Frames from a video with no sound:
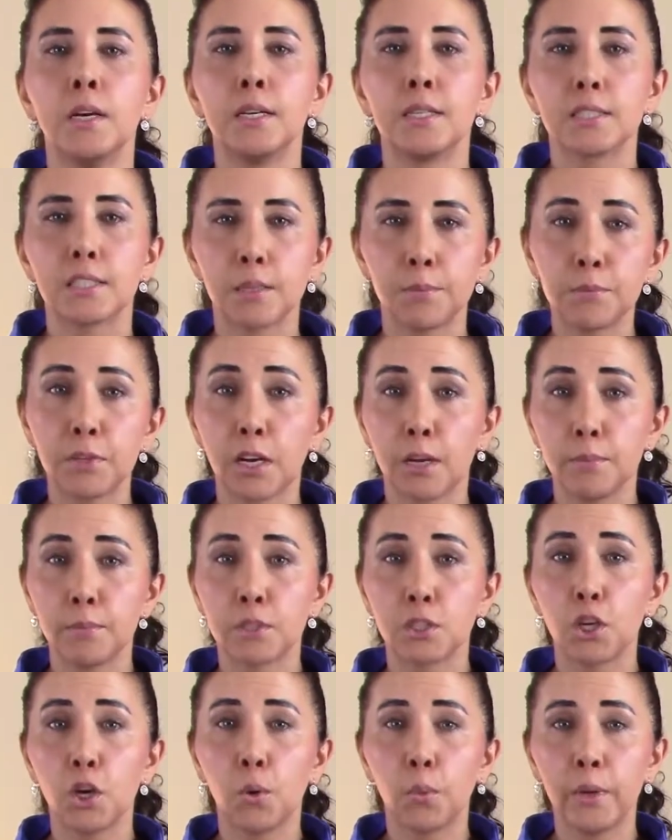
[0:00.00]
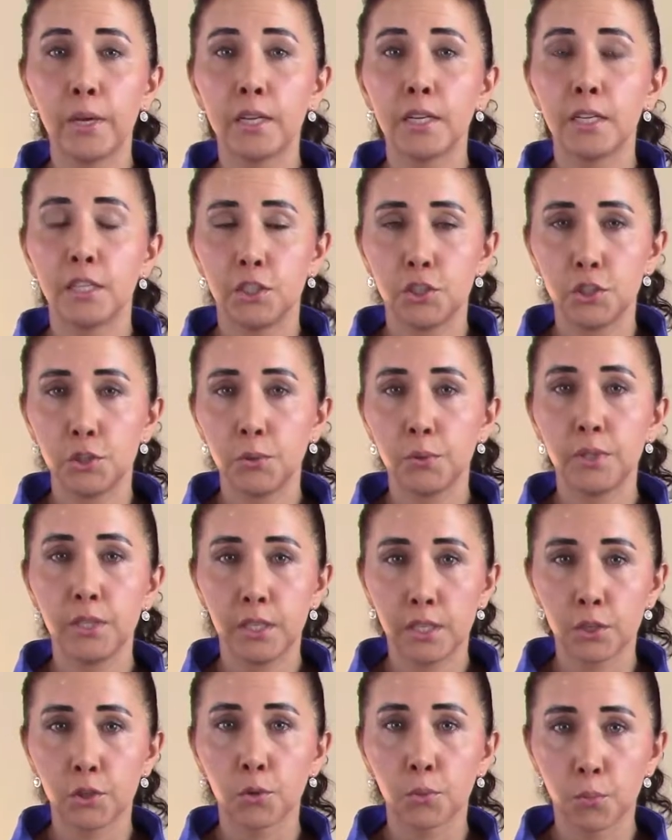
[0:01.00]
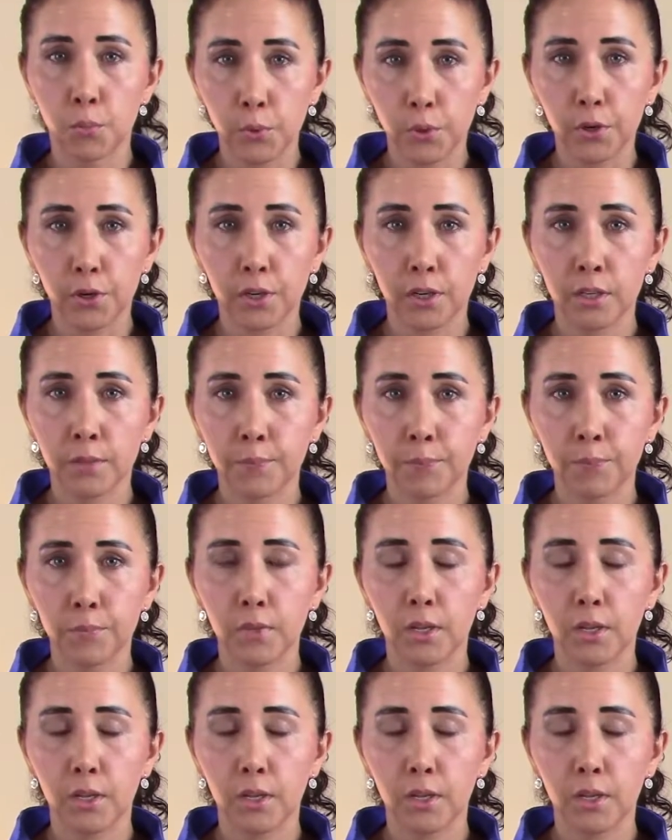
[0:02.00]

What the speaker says: sometimes go in and do the inner work.